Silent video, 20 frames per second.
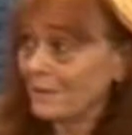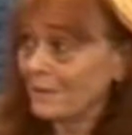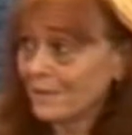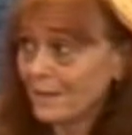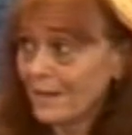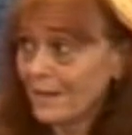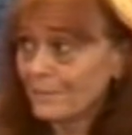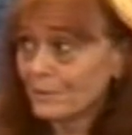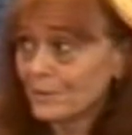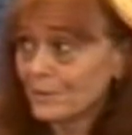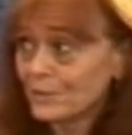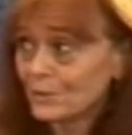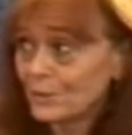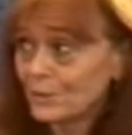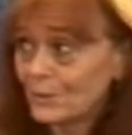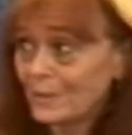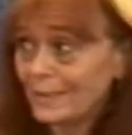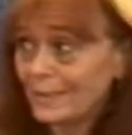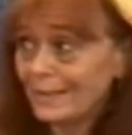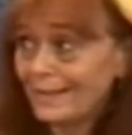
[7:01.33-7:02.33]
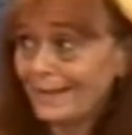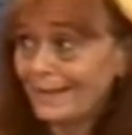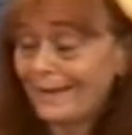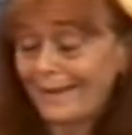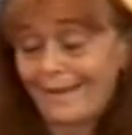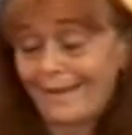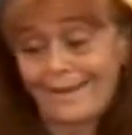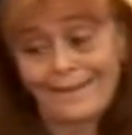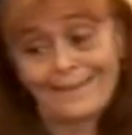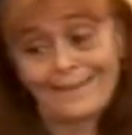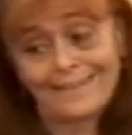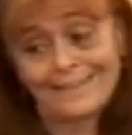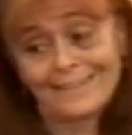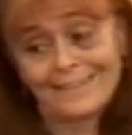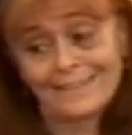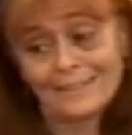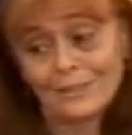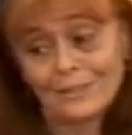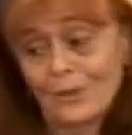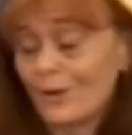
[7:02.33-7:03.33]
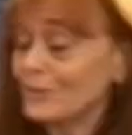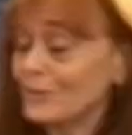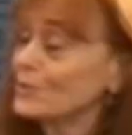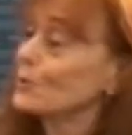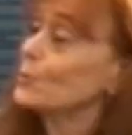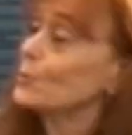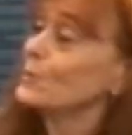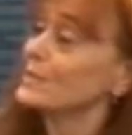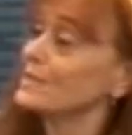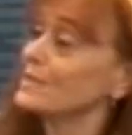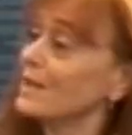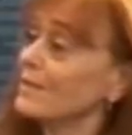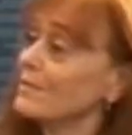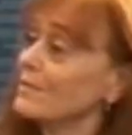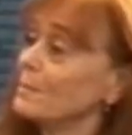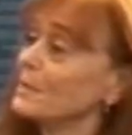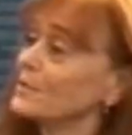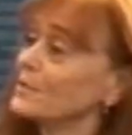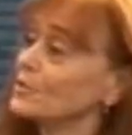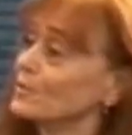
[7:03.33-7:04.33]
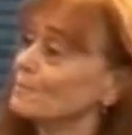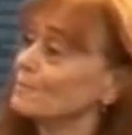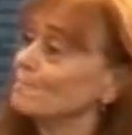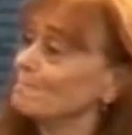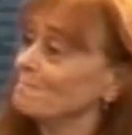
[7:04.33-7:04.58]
my library degree, and law school was not in the picture.